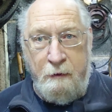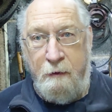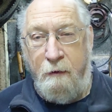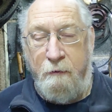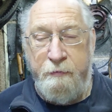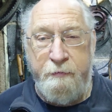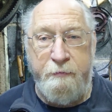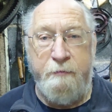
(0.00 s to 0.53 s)

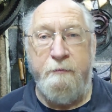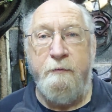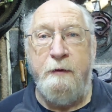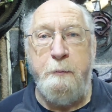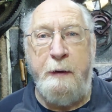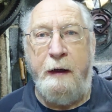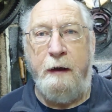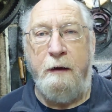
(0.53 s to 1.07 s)
off
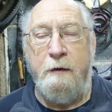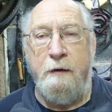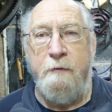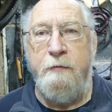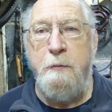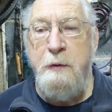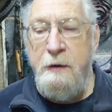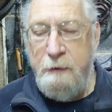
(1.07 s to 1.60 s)
the back
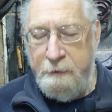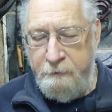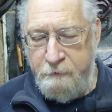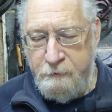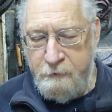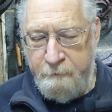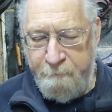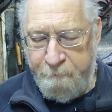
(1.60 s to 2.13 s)
of the
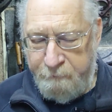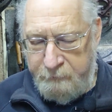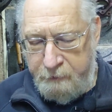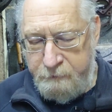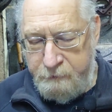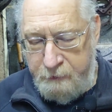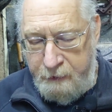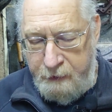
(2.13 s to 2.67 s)
Merlins.
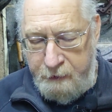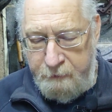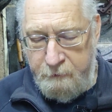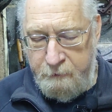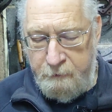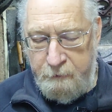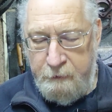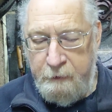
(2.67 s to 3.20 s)
And
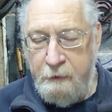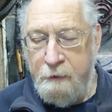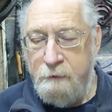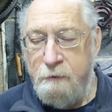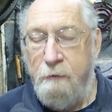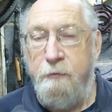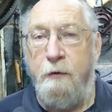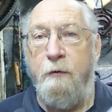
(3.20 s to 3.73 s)

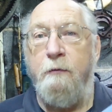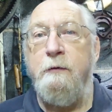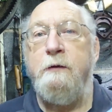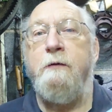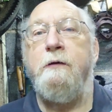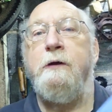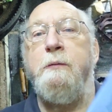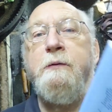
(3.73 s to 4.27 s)
so I've got all the
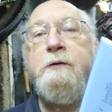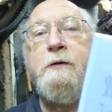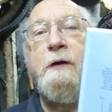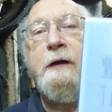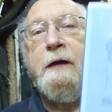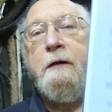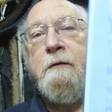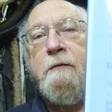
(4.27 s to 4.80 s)
documents
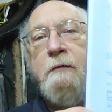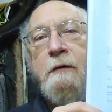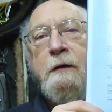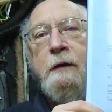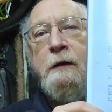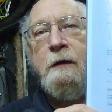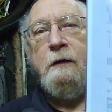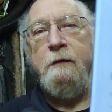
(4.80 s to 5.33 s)
here.
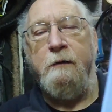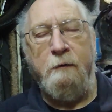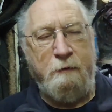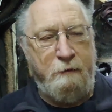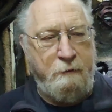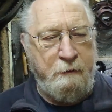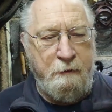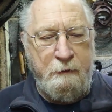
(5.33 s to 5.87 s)
I've got
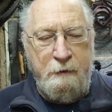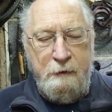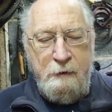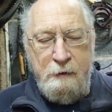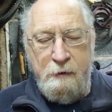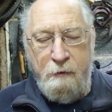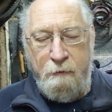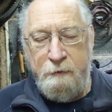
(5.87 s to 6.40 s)

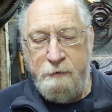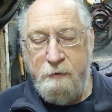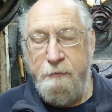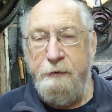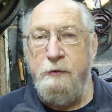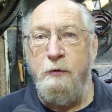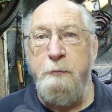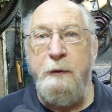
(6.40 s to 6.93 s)
all the stuff.
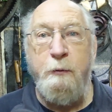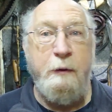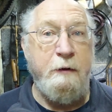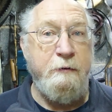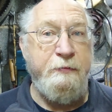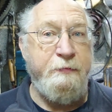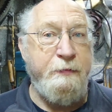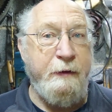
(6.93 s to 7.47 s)
It took me a
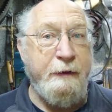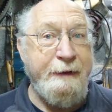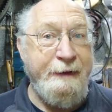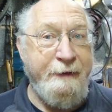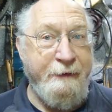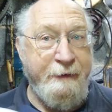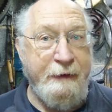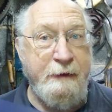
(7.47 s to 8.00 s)
while to
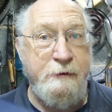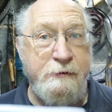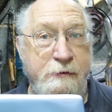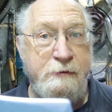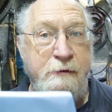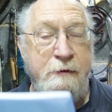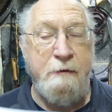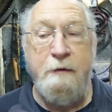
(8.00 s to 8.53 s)
find
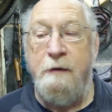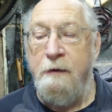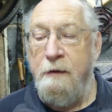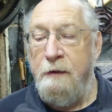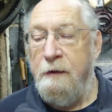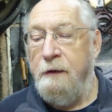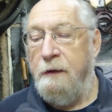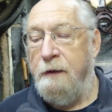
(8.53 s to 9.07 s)
this
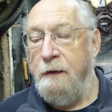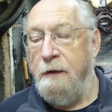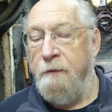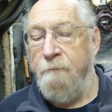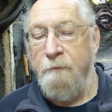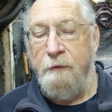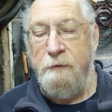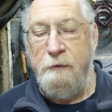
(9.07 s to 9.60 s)

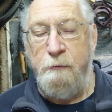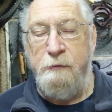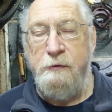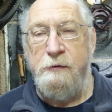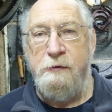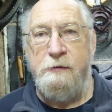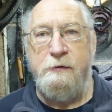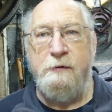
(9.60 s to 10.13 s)
because it
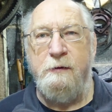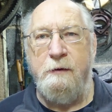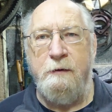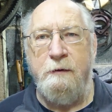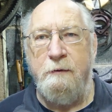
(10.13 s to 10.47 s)
was